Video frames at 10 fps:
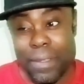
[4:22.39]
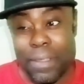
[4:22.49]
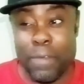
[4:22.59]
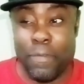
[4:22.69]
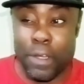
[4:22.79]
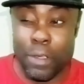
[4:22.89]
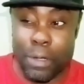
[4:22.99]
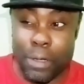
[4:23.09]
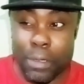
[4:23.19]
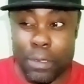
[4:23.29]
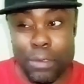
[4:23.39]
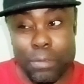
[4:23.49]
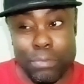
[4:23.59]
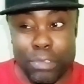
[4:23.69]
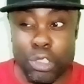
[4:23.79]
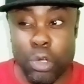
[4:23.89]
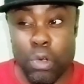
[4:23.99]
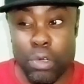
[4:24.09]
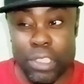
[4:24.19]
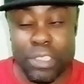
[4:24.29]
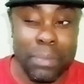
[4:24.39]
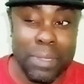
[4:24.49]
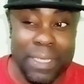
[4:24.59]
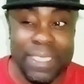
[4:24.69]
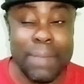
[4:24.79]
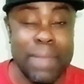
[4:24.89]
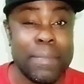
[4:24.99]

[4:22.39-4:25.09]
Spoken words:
video shows some things that